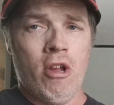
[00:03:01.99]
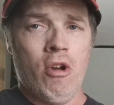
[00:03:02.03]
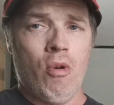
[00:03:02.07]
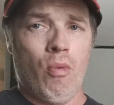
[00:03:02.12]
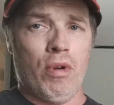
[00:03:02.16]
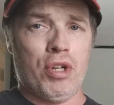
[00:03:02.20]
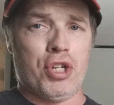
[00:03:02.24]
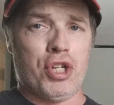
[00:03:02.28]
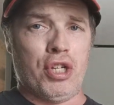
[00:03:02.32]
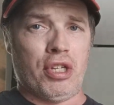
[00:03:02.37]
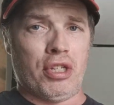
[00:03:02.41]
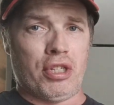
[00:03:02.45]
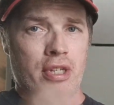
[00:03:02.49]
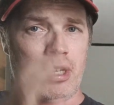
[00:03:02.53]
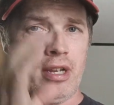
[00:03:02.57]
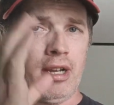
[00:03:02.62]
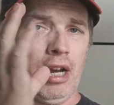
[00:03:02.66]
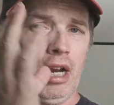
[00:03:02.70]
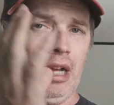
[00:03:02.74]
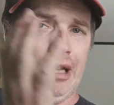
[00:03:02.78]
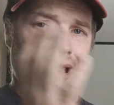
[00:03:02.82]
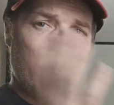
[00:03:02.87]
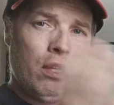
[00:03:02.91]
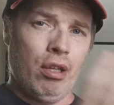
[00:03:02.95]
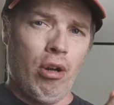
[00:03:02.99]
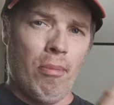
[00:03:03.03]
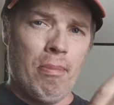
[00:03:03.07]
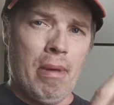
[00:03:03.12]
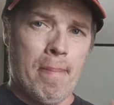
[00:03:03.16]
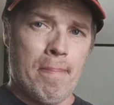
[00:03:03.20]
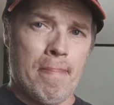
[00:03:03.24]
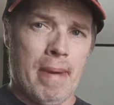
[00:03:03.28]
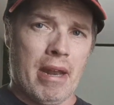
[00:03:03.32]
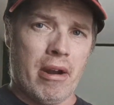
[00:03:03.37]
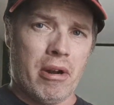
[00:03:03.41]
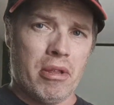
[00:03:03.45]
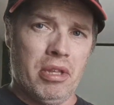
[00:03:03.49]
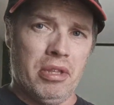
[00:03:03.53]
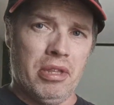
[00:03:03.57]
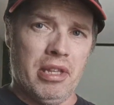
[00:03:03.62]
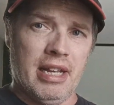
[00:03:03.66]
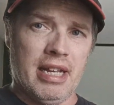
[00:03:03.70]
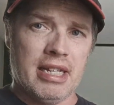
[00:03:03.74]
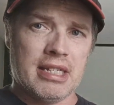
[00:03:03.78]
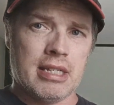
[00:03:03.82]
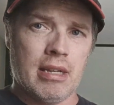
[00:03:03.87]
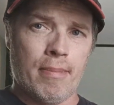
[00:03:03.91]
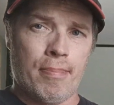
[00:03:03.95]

which is a little bit better than this.